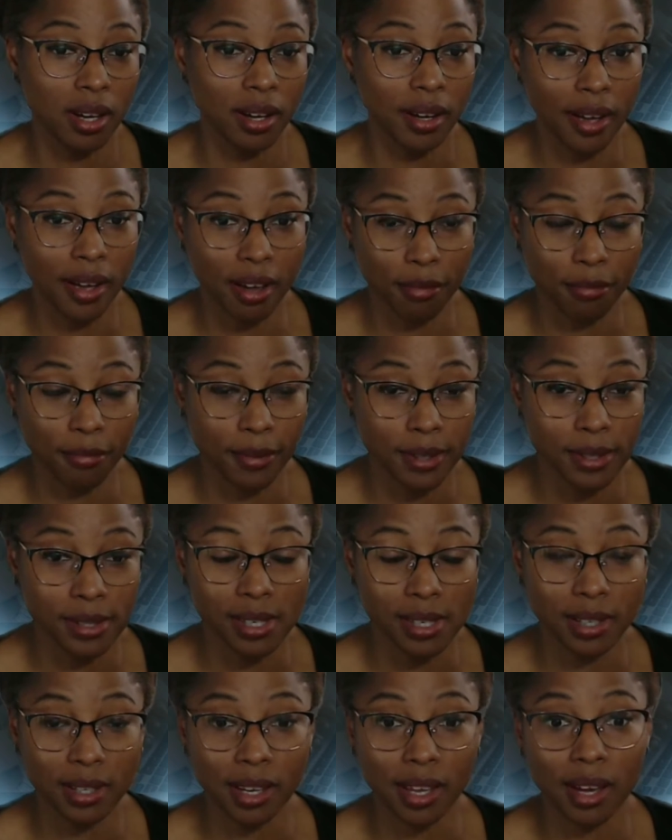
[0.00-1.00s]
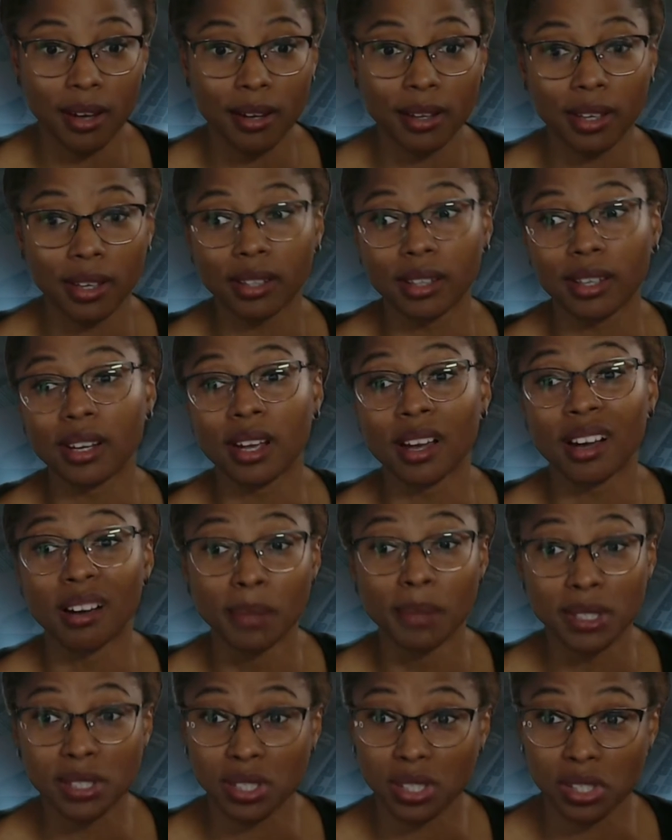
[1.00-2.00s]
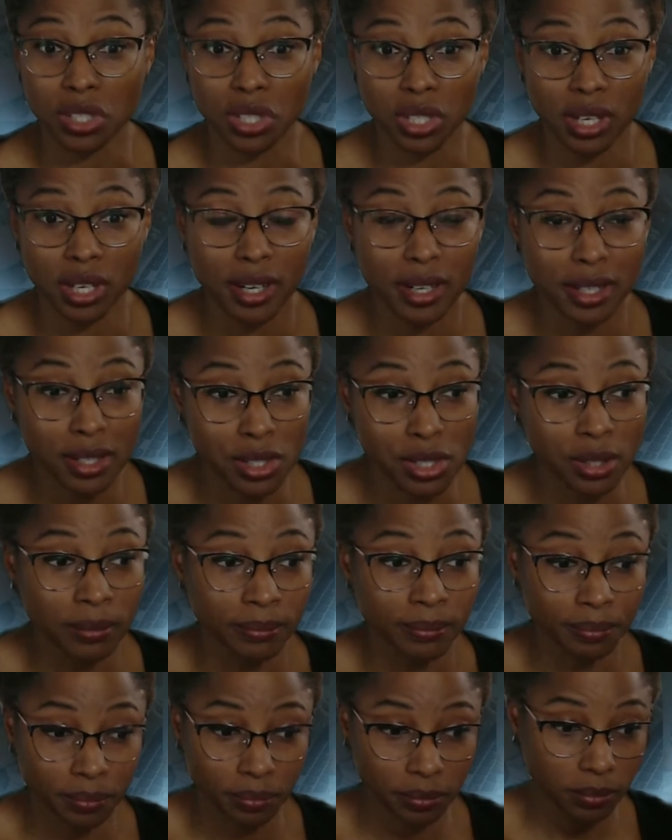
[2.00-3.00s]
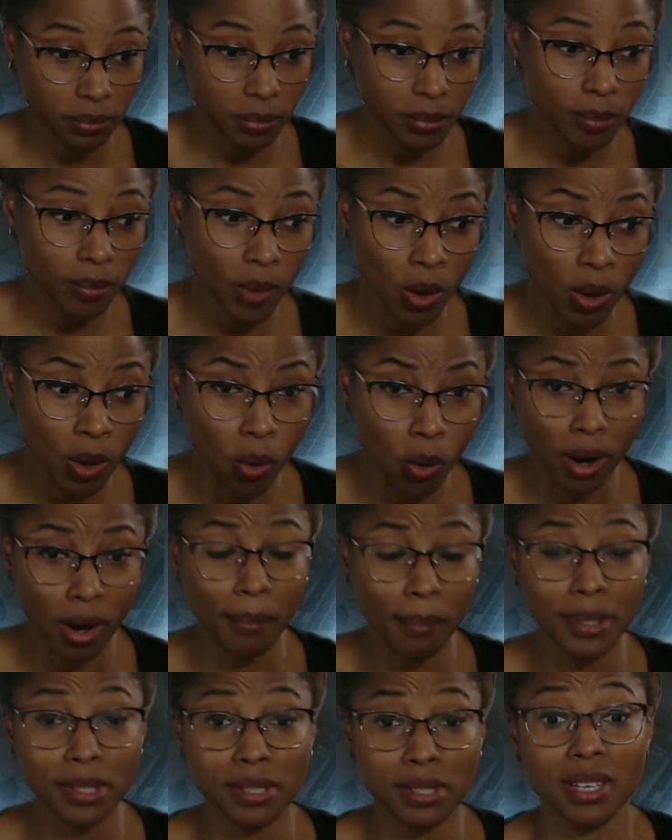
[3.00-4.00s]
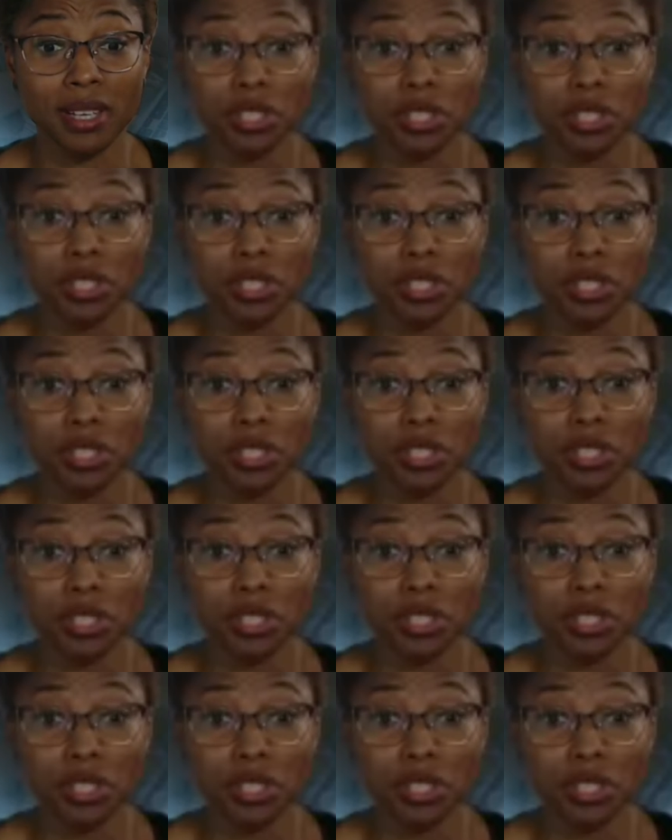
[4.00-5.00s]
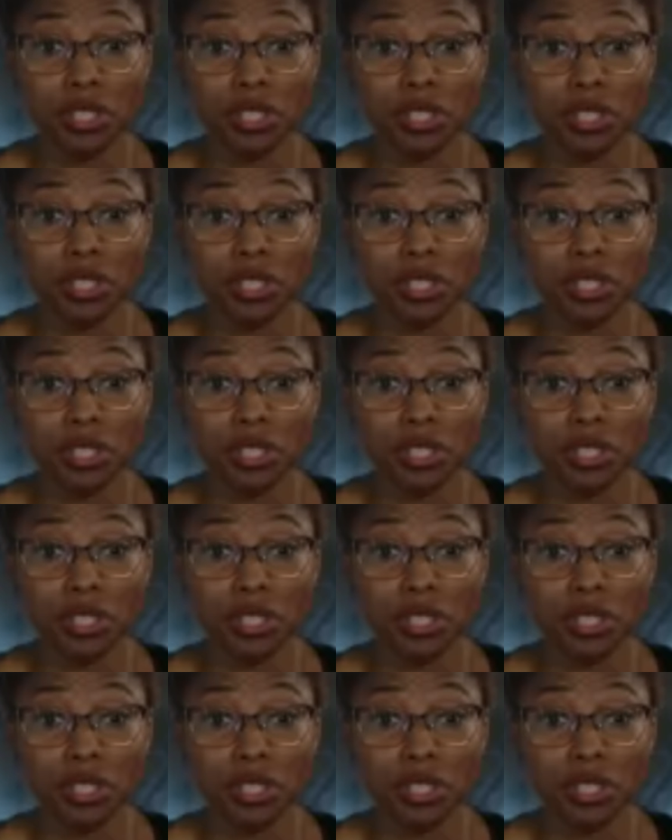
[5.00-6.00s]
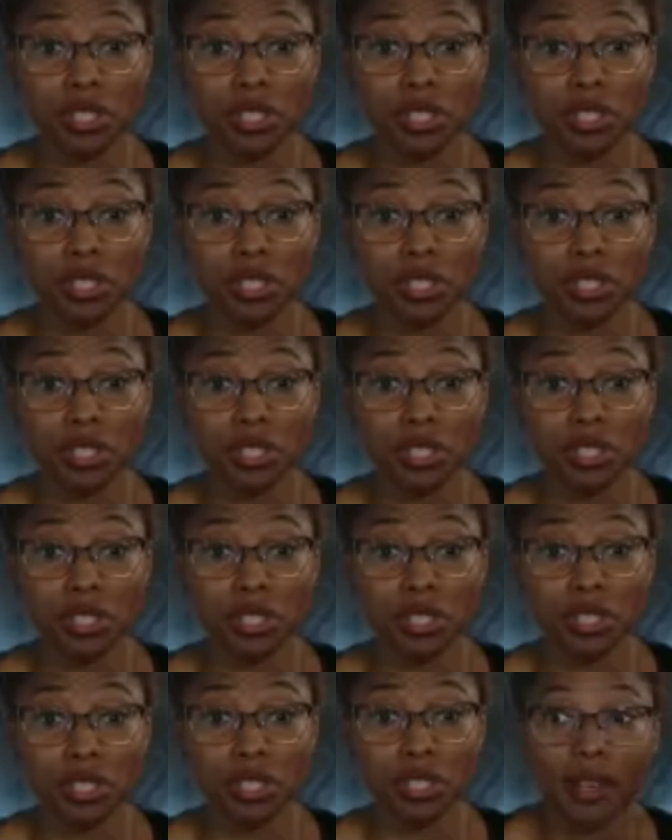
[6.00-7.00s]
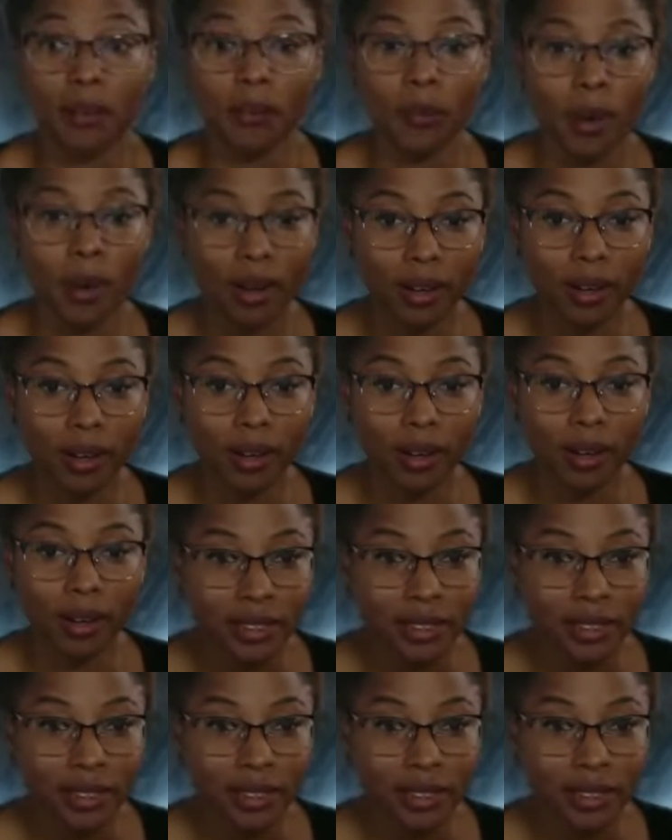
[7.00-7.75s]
efforts and calculating how much to charge or how much they should pay for marketing, I always say, well,